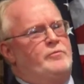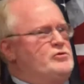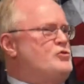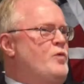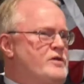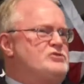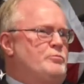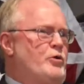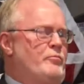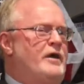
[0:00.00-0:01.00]
but you want us to
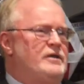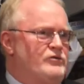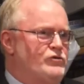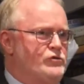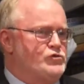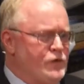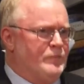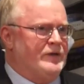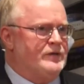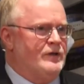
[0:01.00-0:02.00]
put money into your
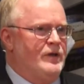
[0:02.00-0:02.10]
treatment.